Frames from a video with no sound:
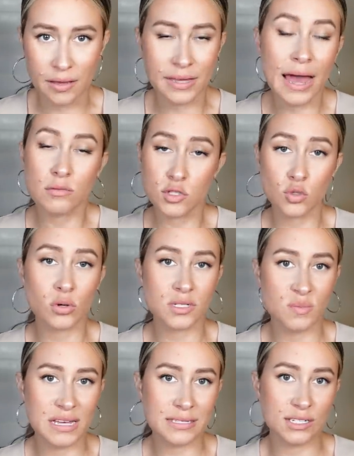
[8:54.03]
Gown stores
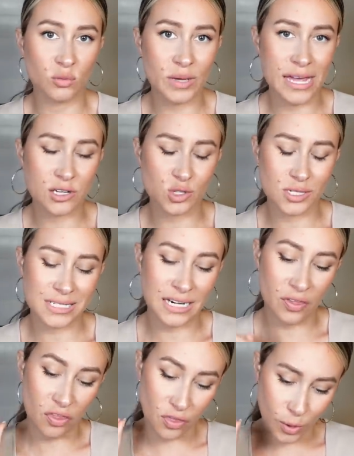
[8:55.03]
may still be interested
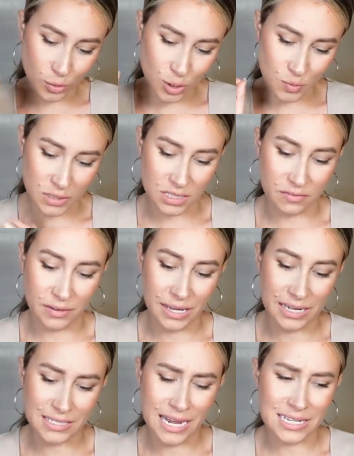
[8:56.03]
in those specific
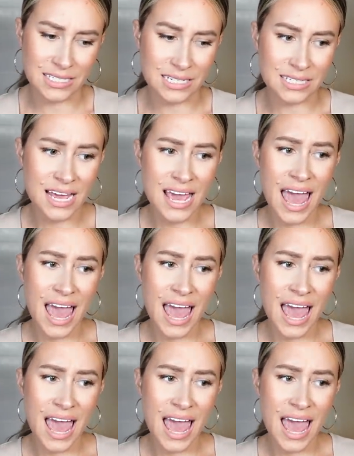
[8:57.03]
contestants,